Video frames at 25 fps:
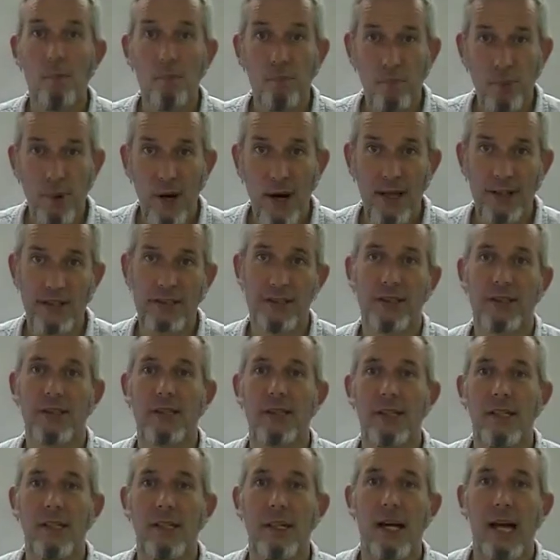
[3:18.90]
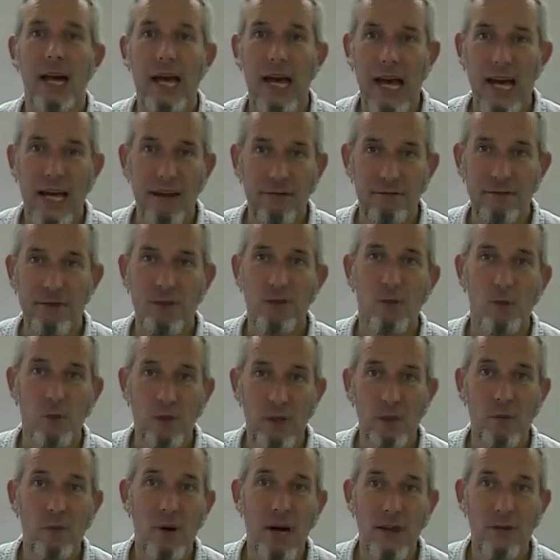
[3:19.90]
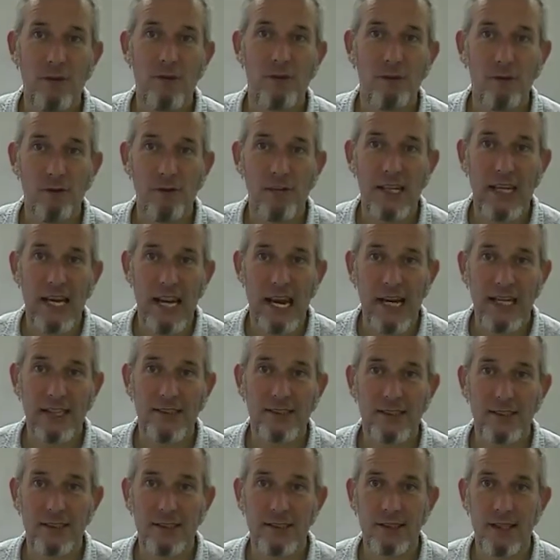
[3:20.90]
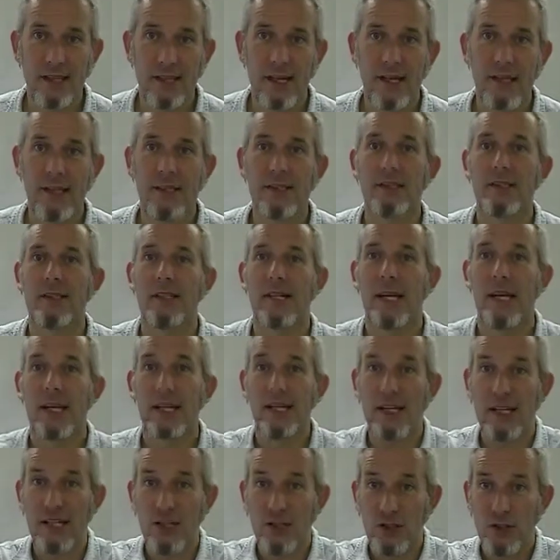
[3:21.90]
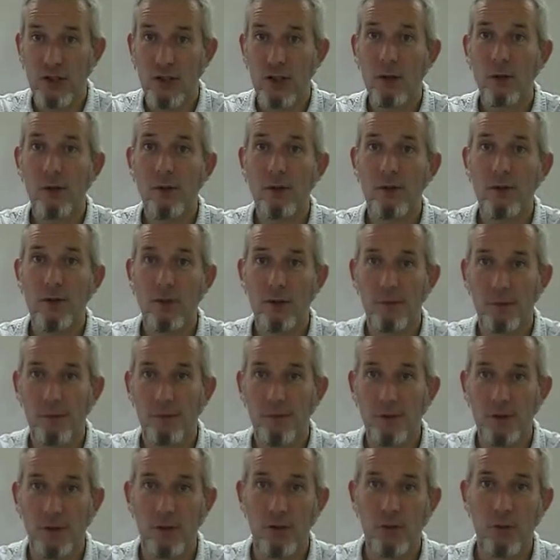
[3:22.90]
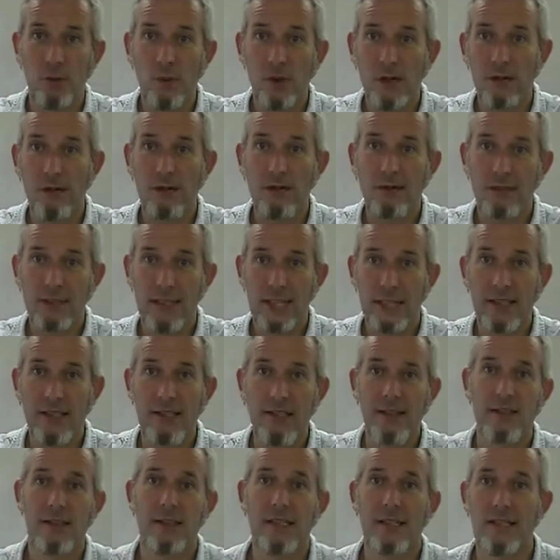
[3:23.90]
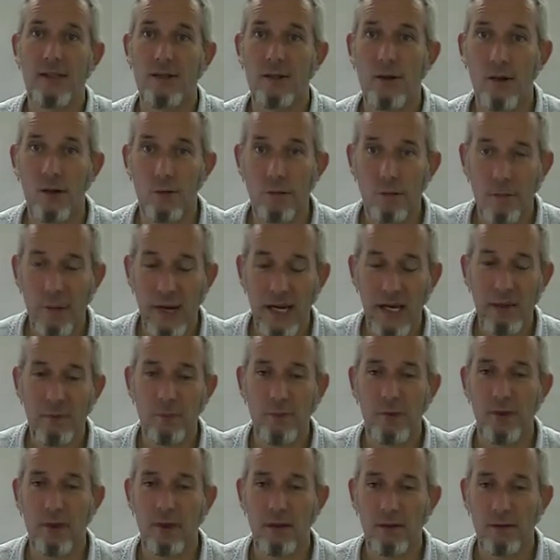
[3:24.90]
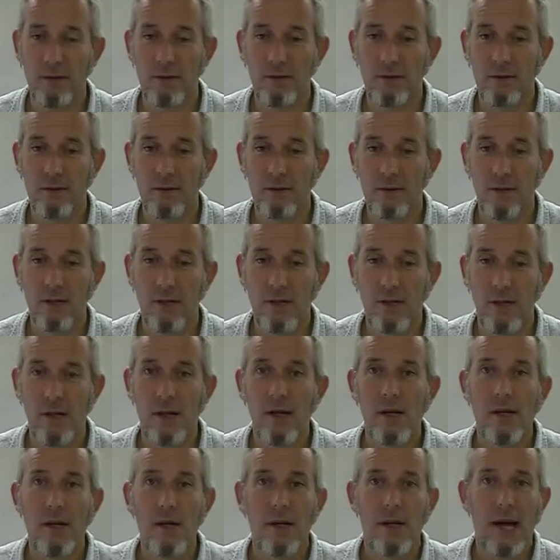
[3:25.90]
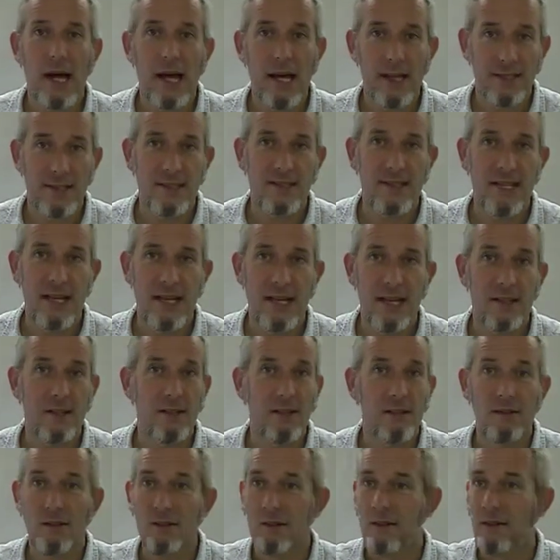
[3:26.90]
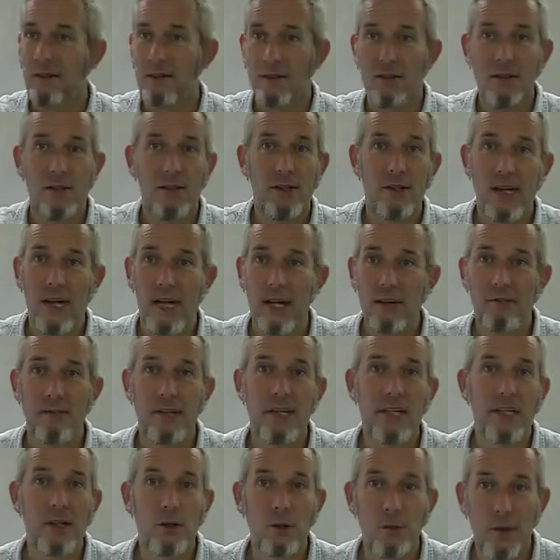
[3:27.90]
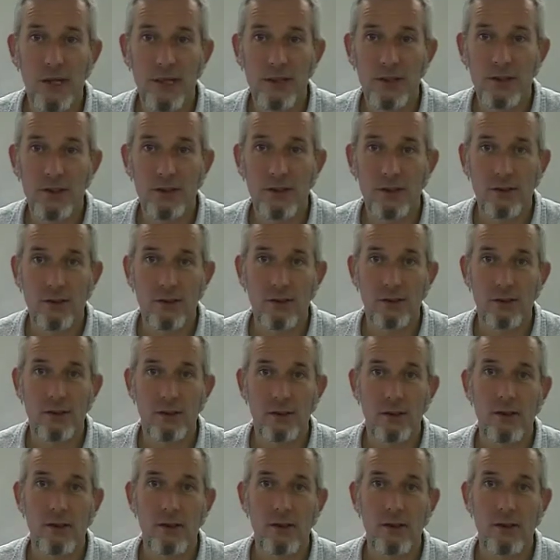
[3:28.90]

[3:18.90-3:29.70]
But after we went through the exercise and I showed them the 12 sentences on paper and said, Do you have any questions?